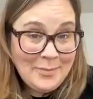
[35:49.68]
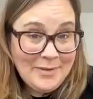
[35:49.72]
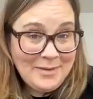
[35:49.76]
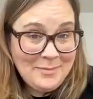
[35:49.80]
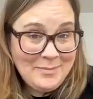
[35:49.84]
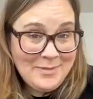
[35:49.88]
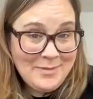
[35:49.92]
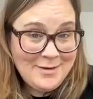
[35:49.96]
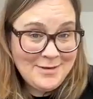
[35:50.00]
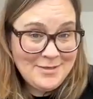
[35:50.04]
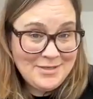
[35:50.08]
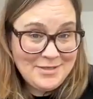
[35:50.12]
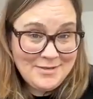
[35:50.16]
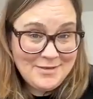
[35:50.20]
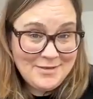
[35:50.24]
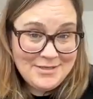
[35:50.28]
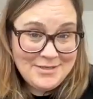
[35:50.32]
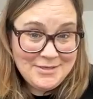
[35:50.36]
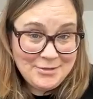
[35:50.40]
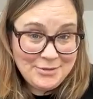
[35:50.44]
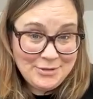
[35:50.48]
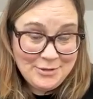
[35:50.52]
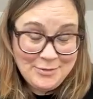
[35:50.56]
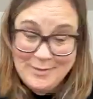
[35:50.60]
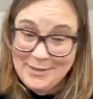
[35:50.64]
being married to a
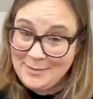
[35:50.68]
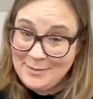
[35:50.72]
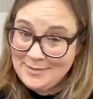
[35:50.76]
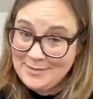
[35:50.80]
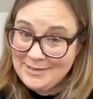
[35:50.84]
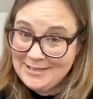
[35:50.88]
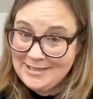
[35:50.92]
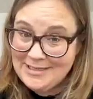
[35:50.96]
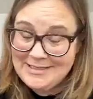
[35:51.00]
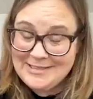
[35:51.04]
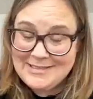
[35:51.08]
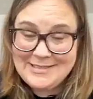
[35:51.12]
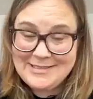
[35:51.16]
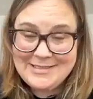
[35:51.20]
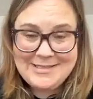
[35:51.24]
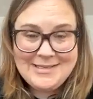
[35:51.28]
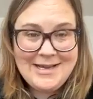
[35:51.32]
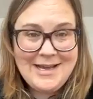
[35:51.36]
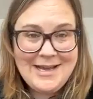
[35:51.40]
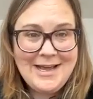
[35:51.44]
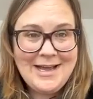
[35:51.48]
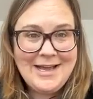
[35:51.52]
total minimalist,